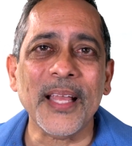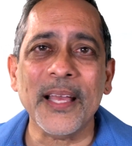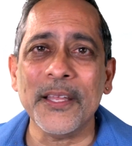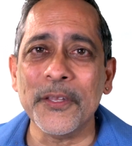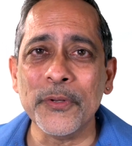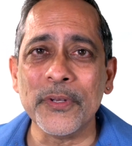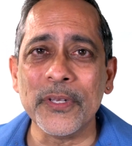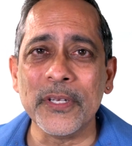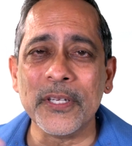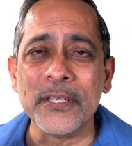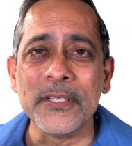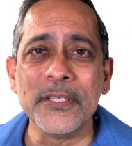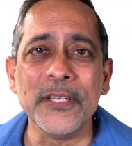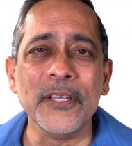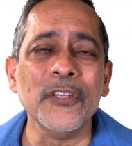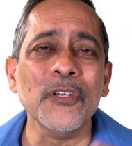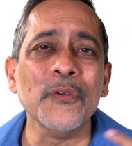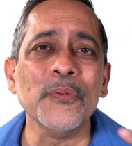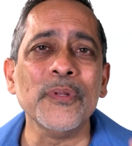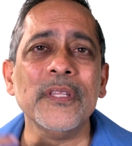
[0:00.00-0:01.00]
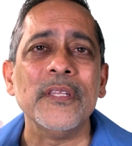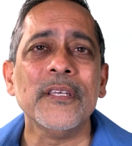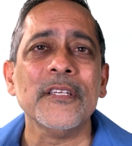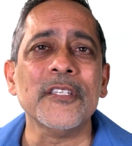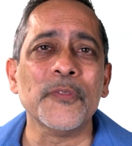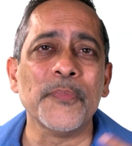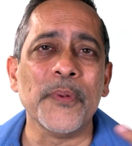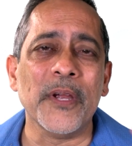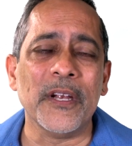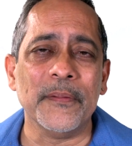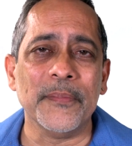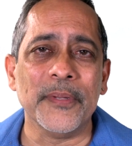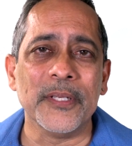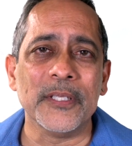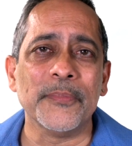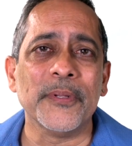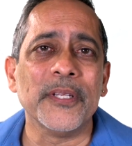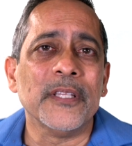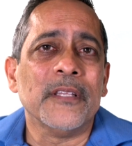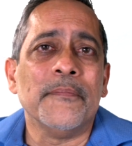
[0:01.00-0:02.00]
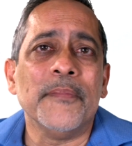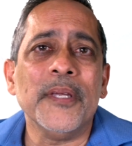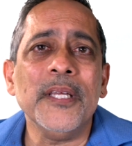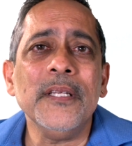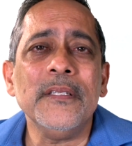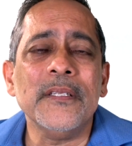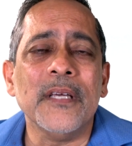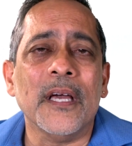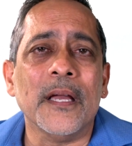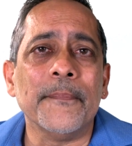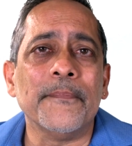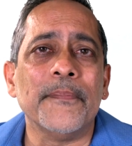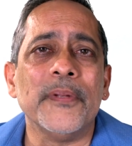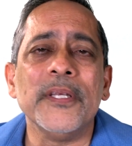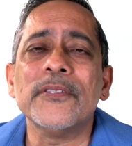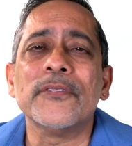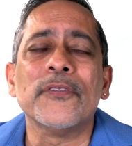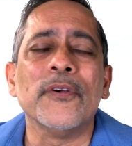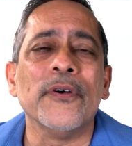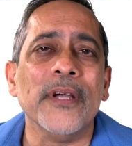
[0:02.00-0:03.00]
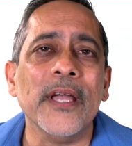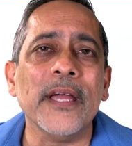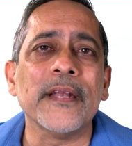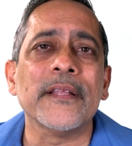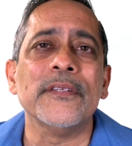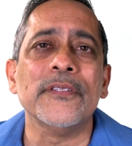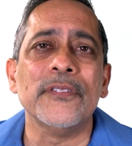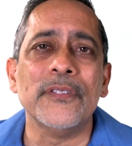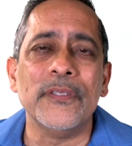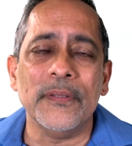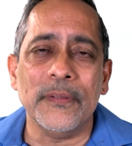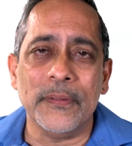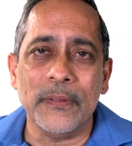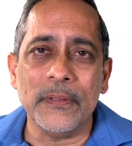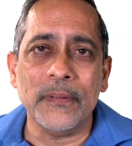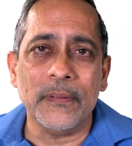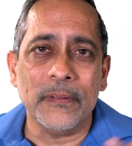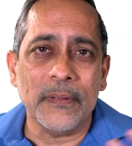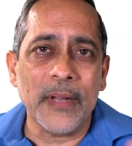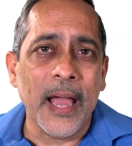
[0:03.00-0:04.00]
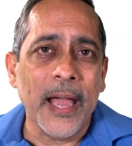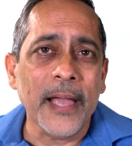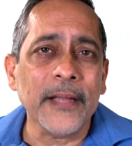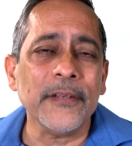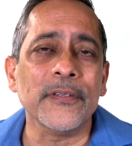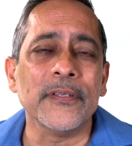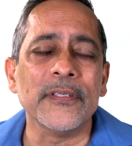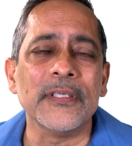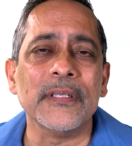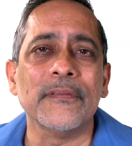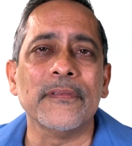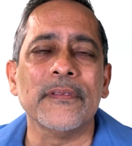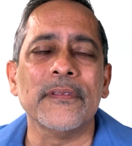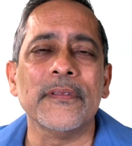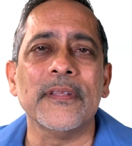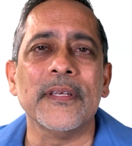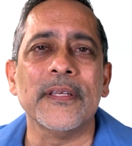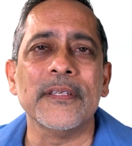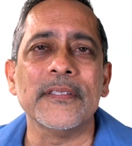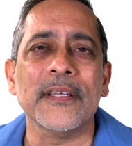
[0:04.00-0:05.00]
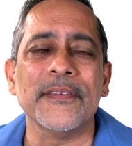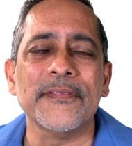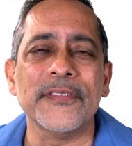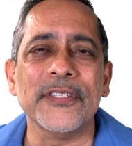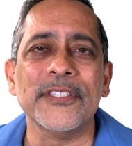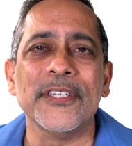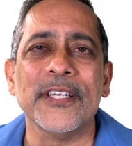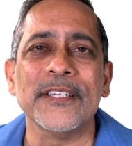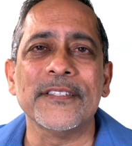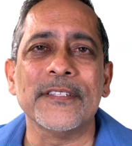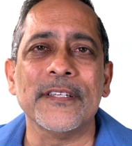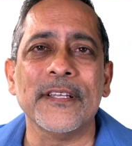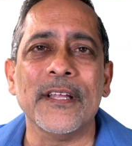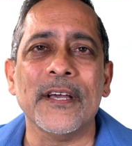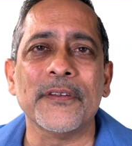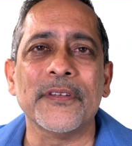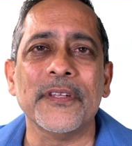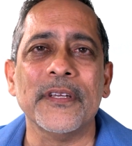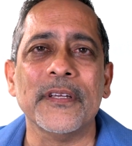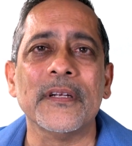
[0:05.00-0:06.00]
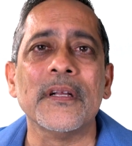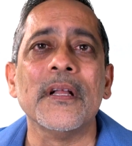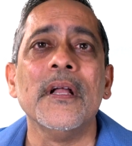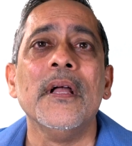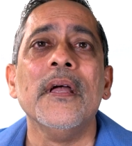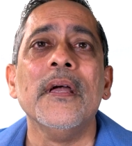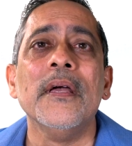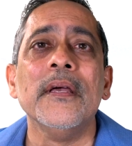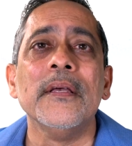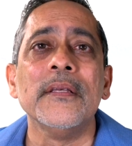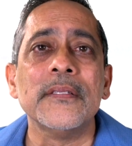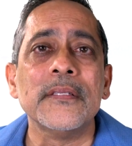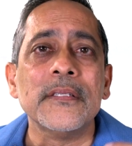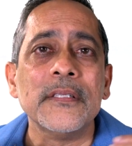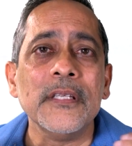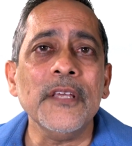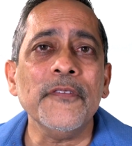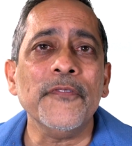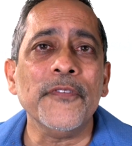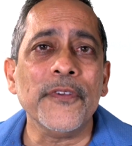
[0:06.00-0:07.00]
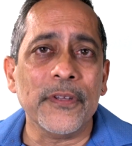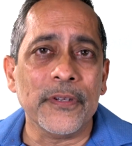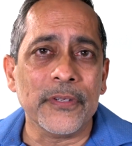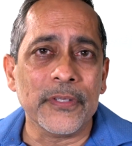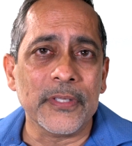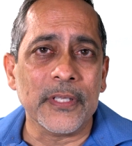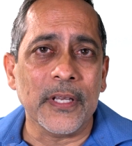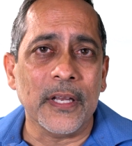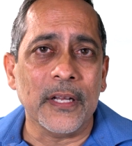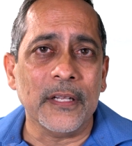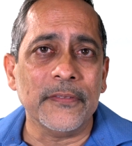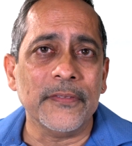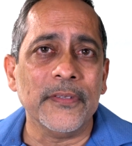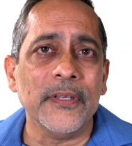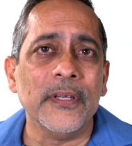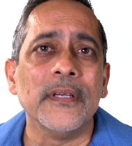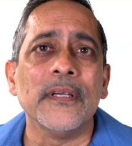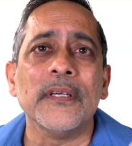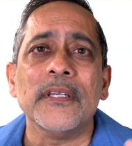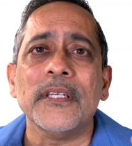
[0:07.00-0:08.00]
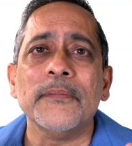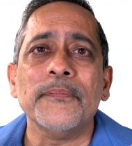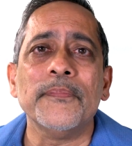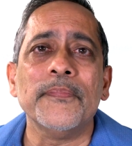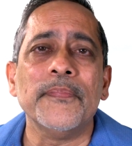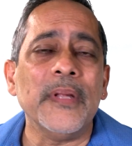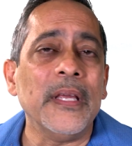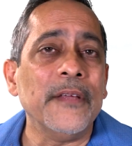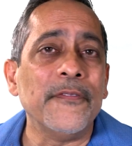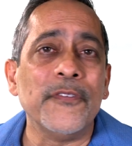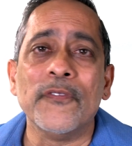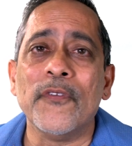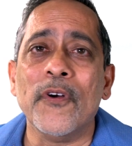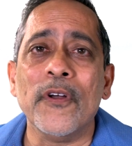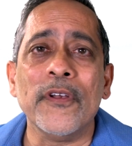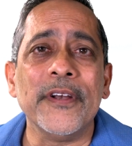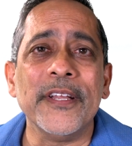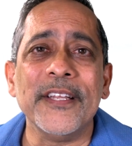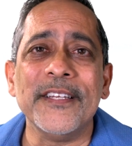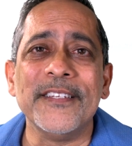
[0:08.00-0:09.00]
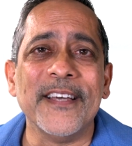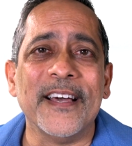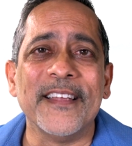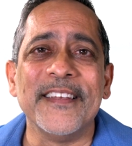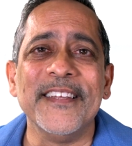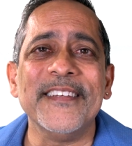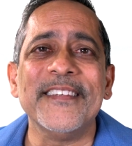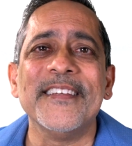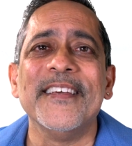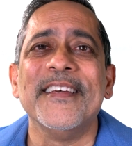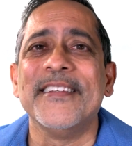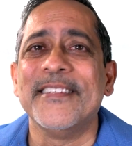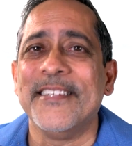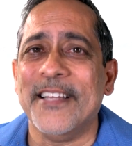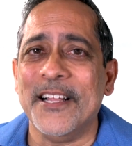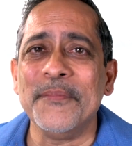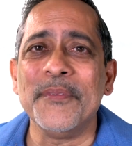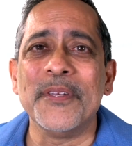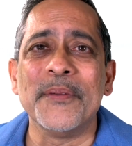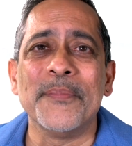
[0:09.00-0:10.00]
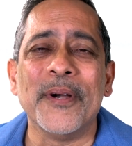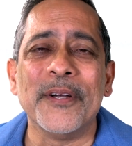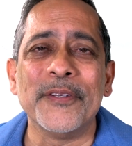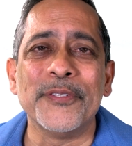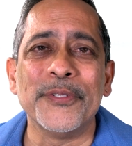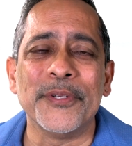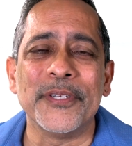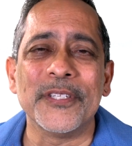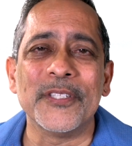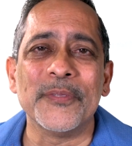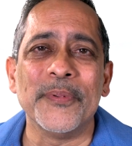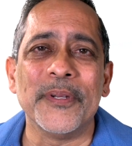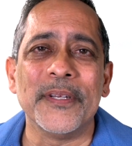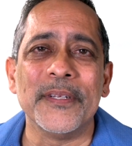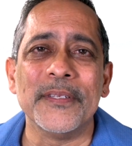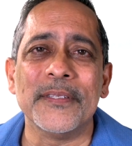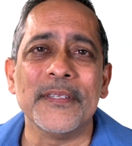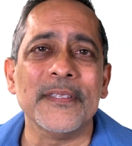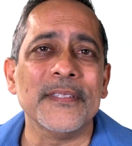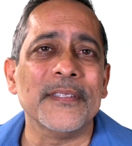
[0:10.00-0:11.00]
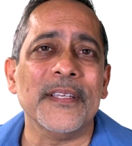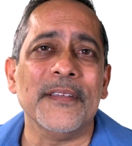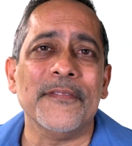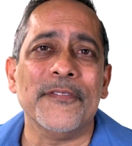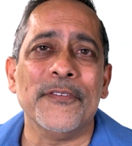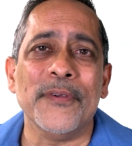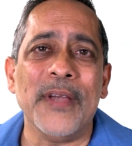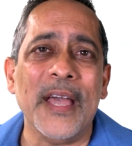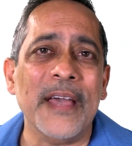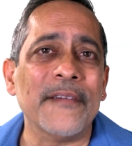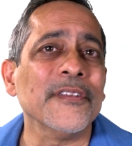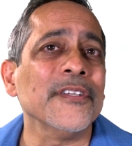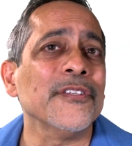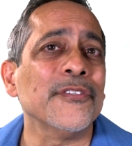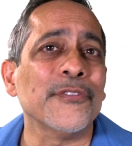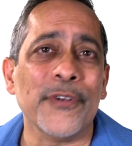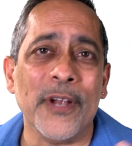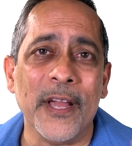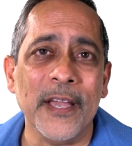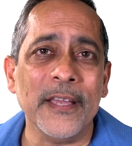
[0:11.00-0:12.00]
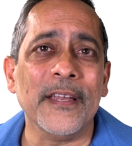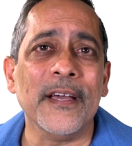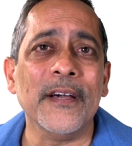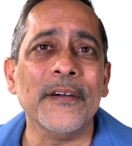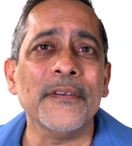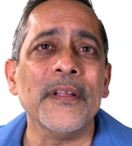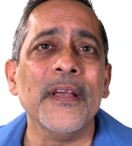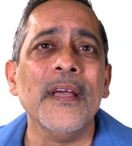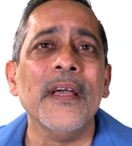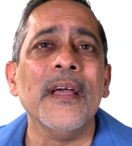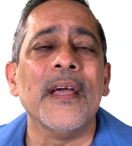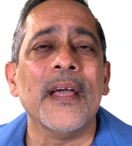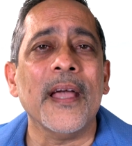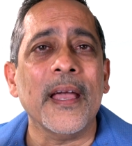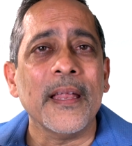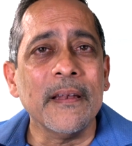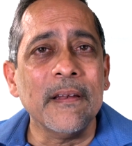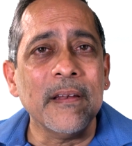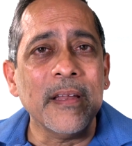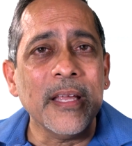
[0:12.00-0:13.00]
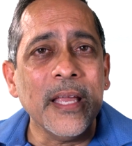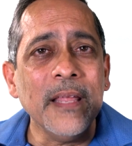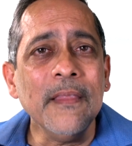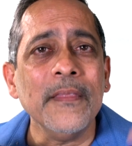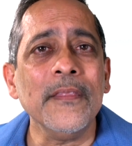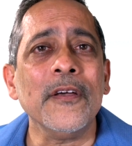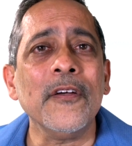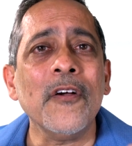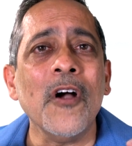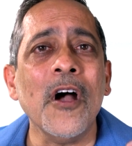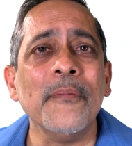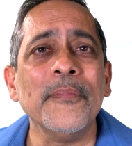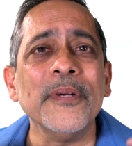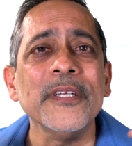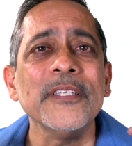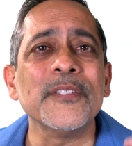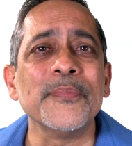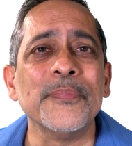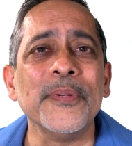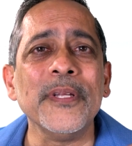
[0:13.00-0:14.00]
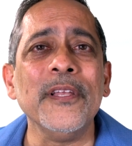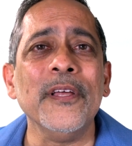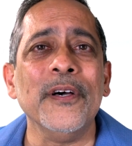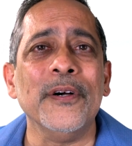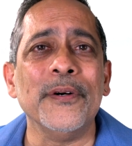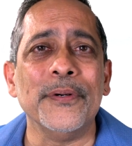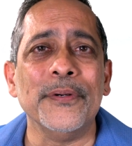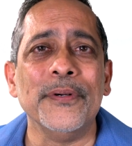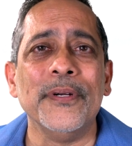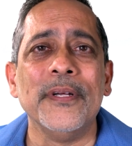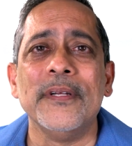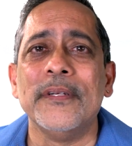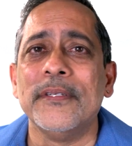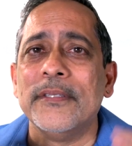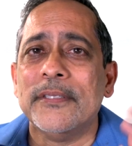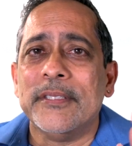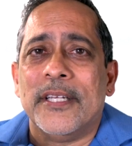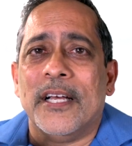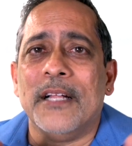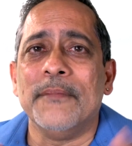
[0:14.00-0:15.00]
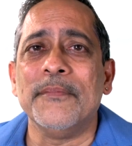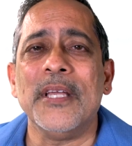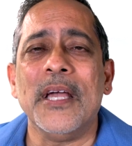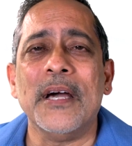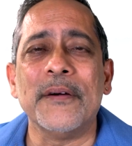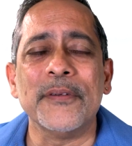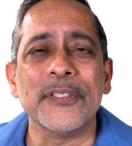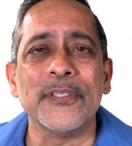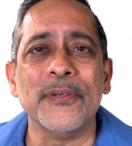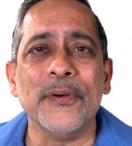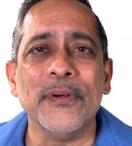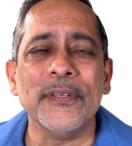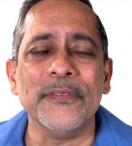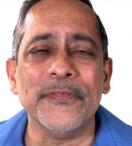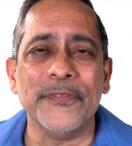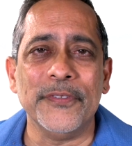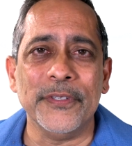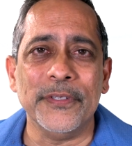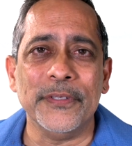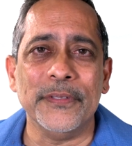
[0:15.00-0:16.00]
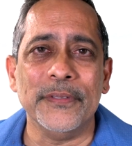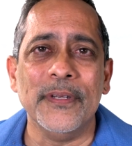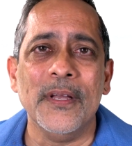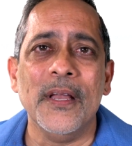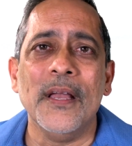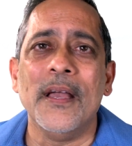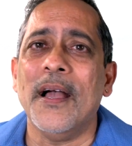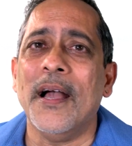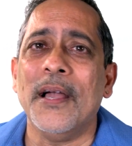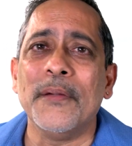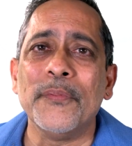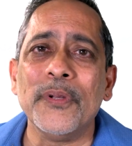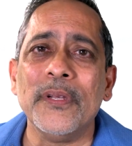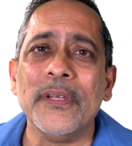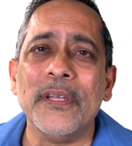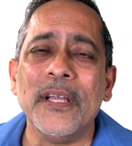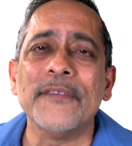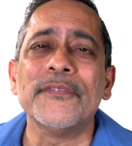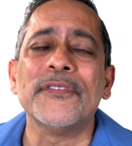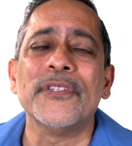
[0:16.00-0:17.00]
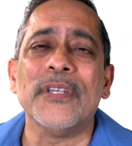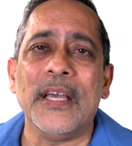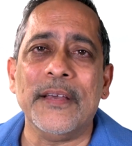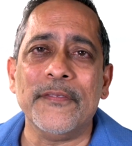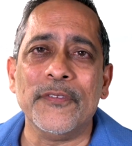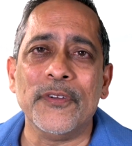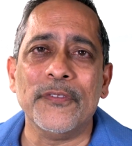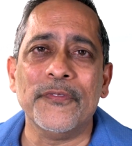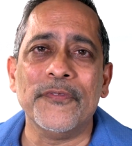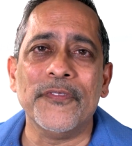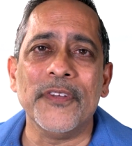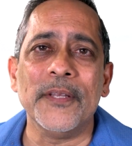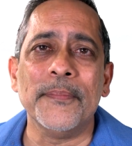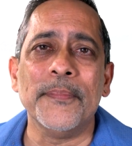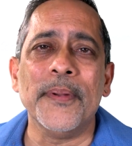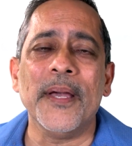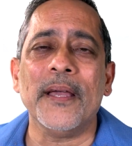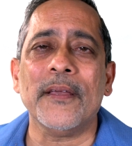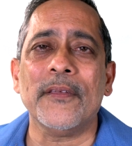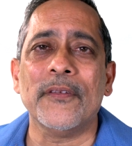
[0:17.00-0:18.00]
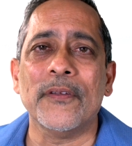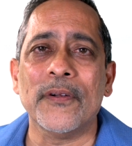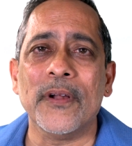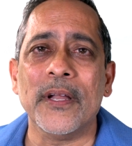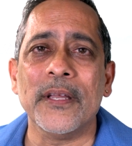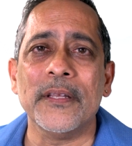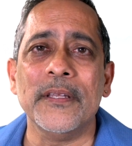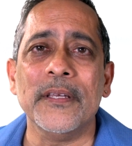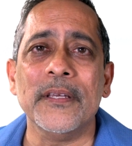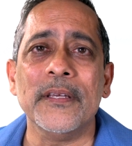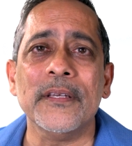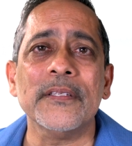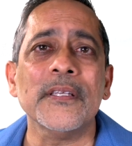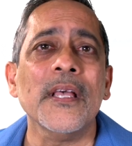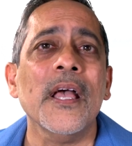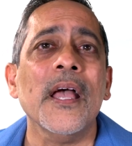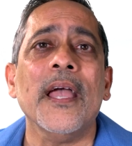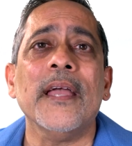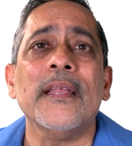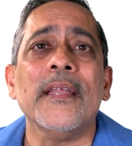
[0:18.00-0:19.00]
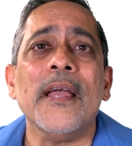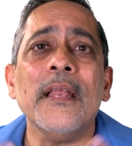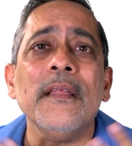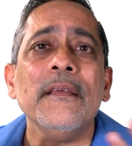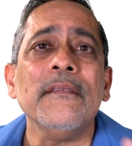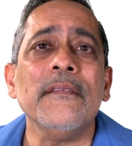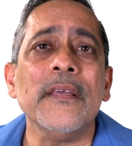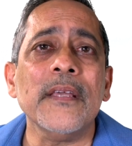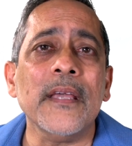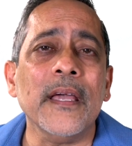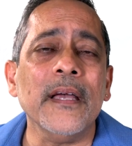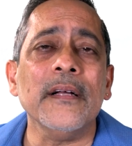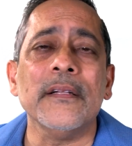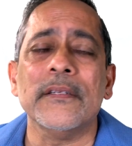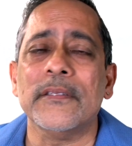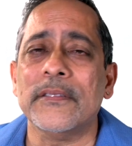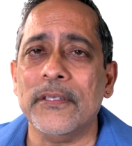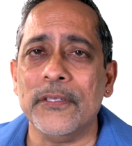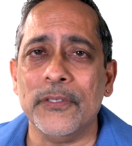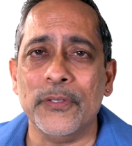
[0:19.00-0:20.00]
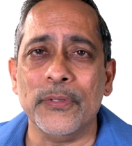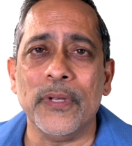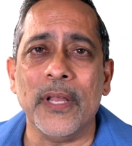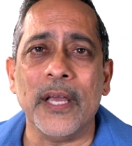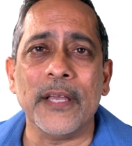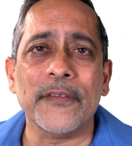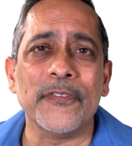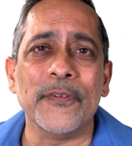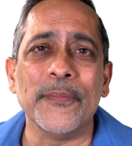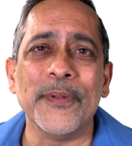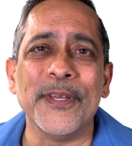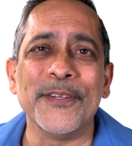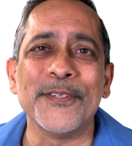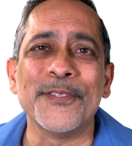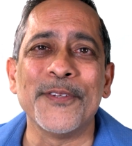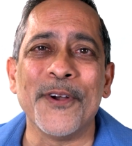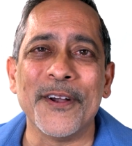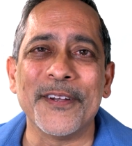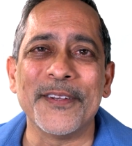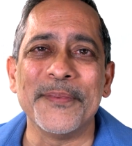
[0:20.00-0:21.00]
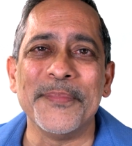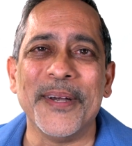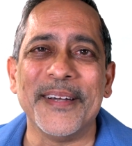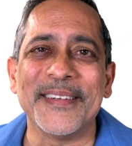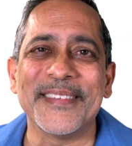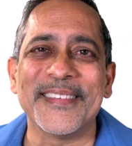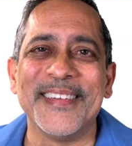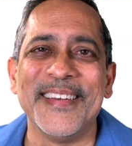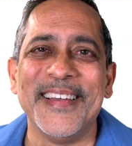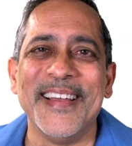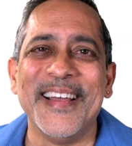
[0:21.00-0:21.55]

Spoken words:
And you can continue with the experiments. But in the meantime, please go ahead and act on some of the things I've suggested out here. See for yourself. And if you've already done it, tell me about your experiences. If you haven't, try it out. And in the comments below, tell me how it's going for you. I would love to have your feedback, your ideas, and anything else that you'd like for me to talk about.